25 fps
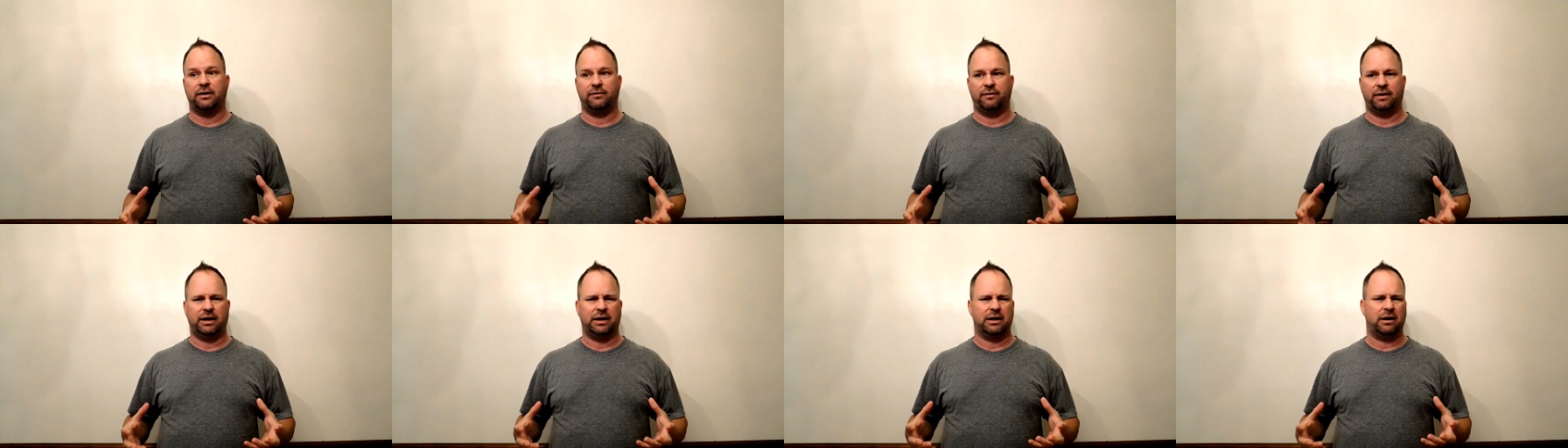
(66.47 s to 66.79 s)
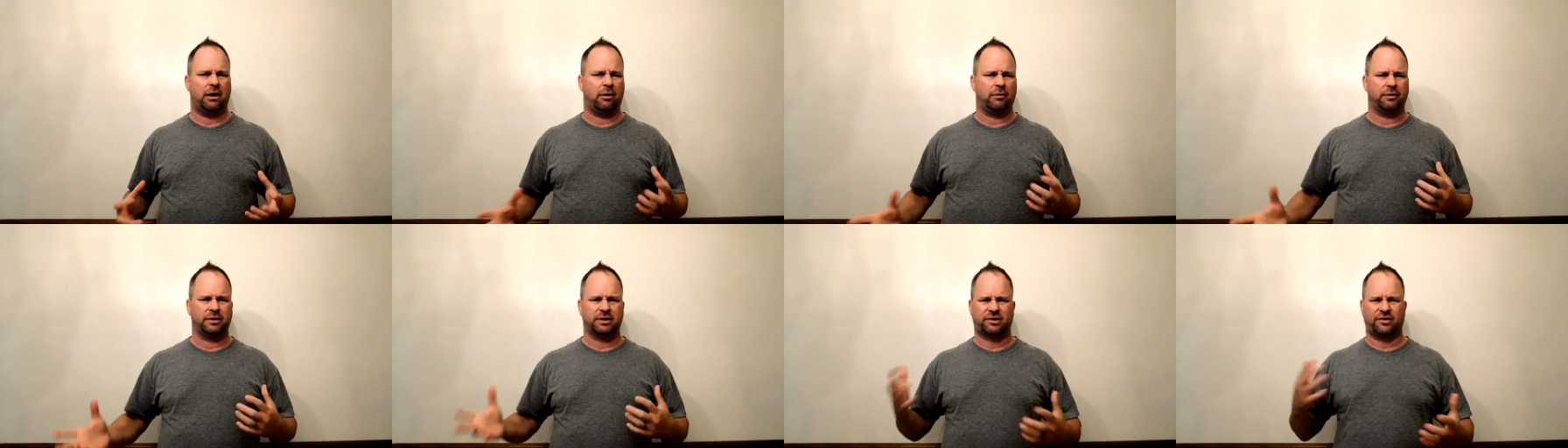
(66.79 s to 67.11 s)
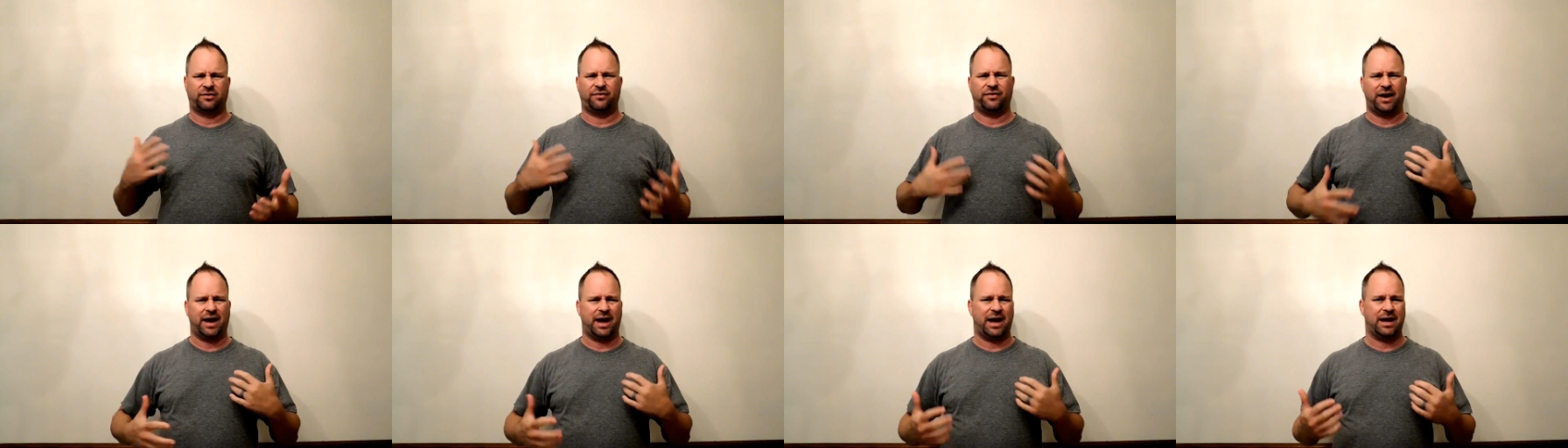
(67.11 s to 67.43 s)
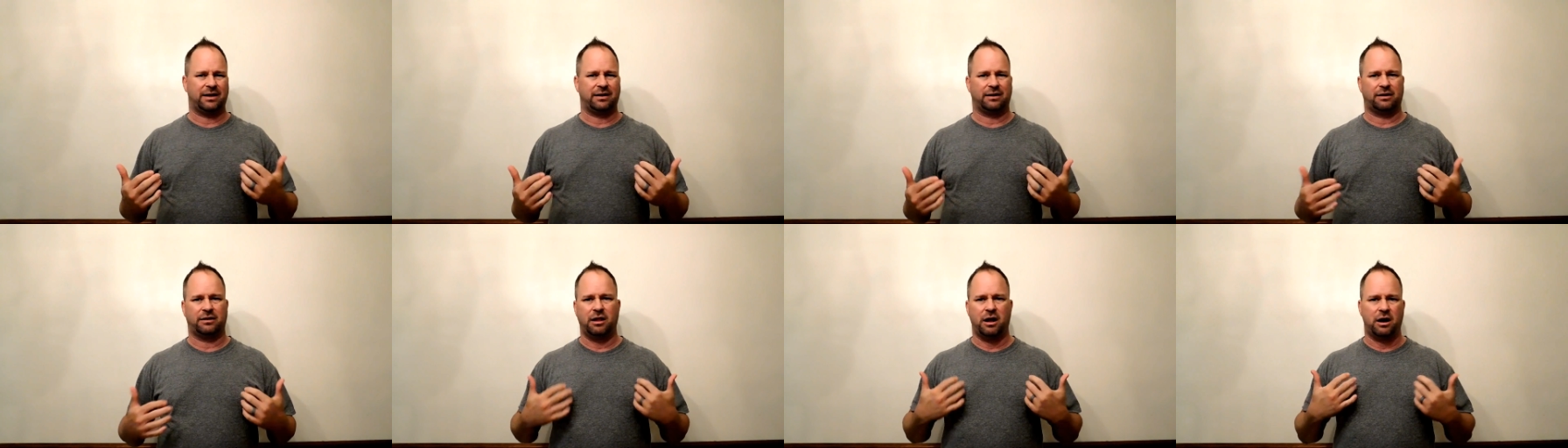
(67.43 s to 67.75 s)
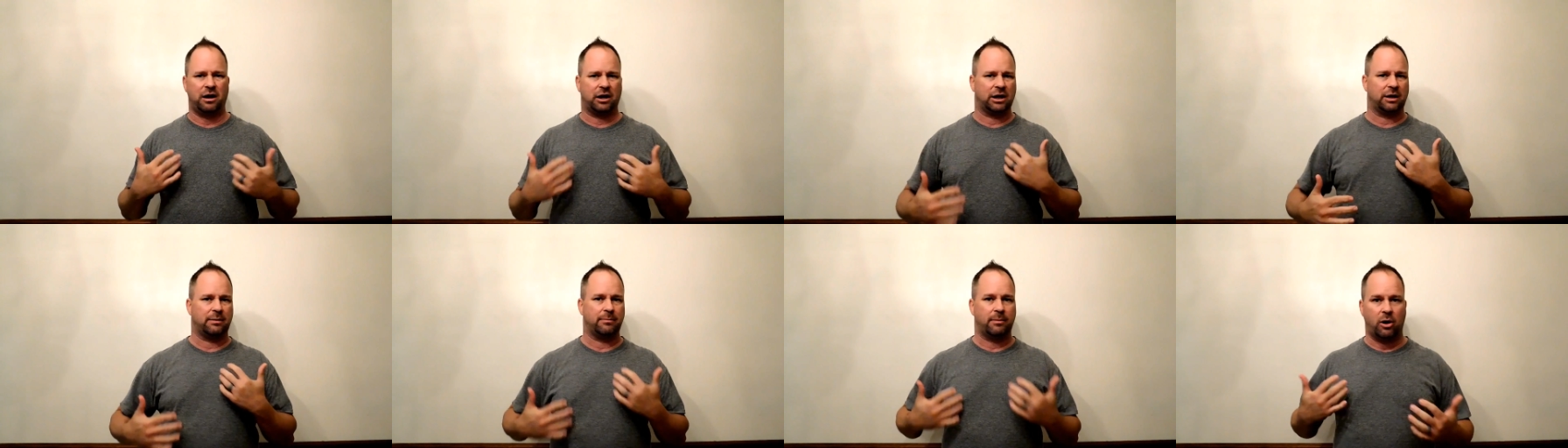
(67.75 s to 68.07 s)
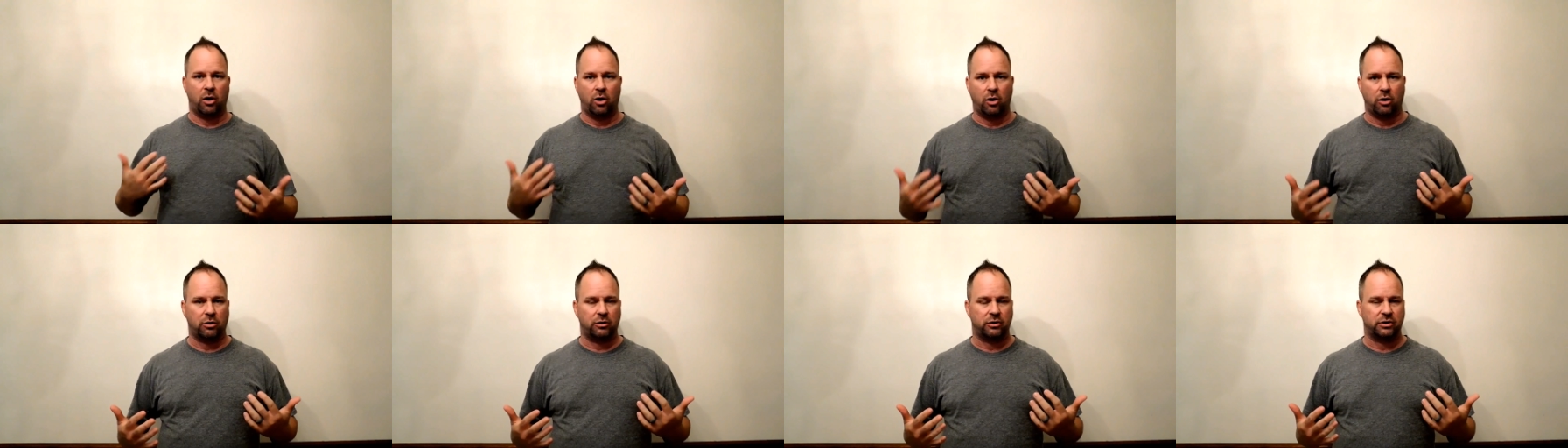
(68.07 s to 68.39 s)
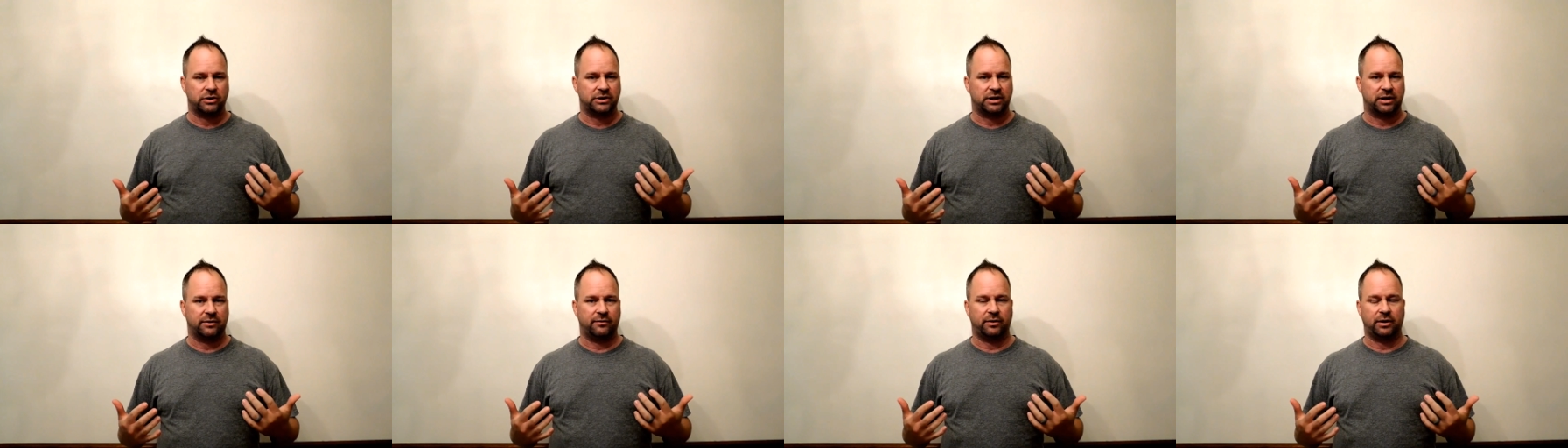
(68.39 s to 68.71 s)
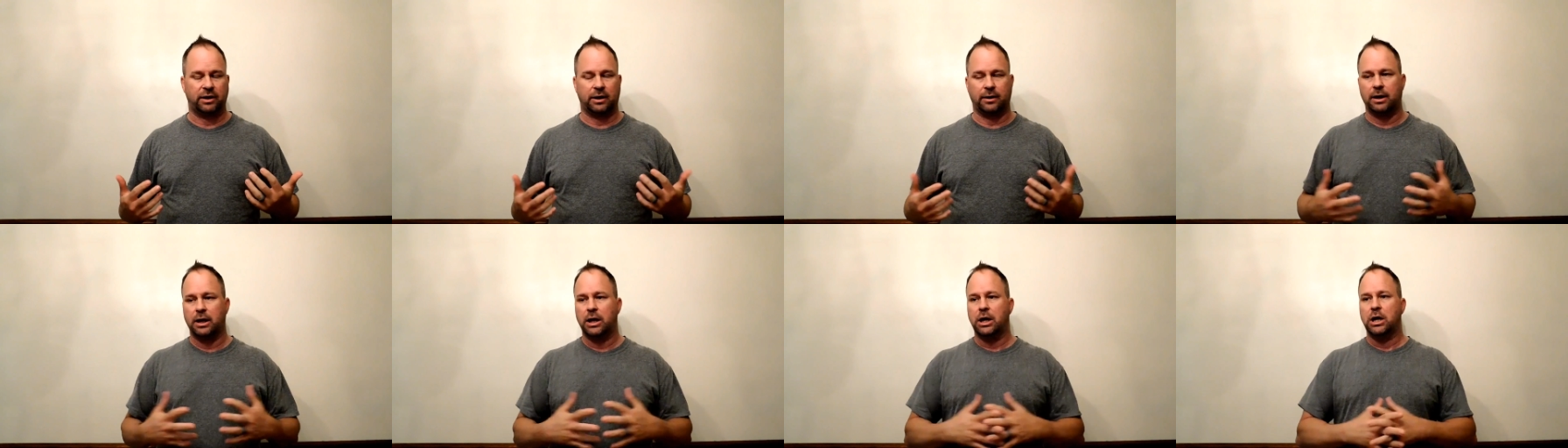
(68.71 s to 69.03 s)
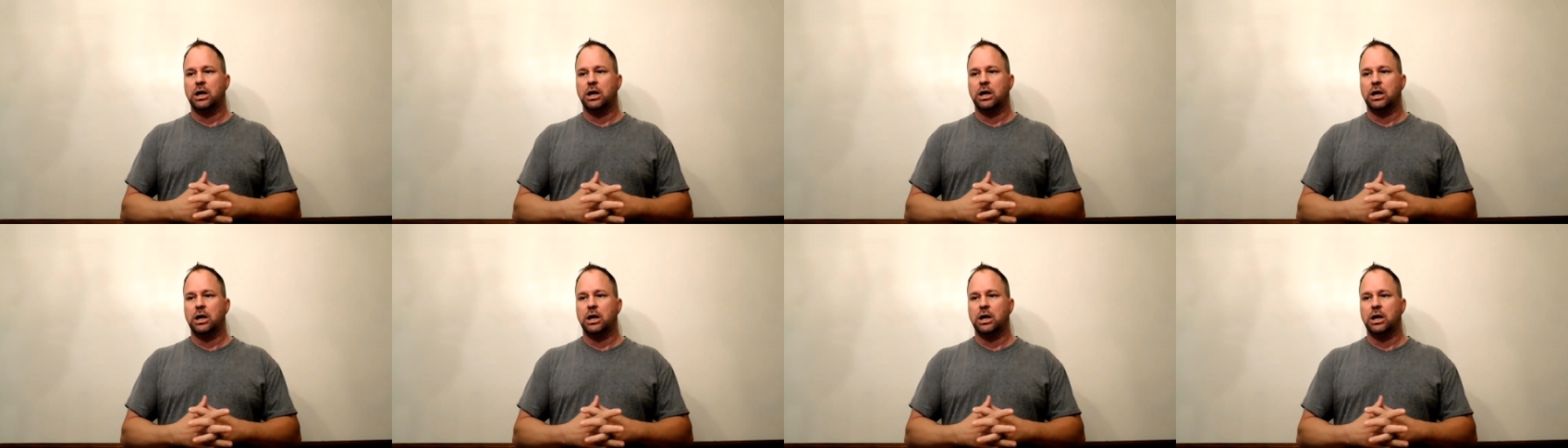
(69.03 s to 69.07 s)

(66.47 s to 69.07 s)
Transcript: of eating all this fat and clogging up my arteries and everything.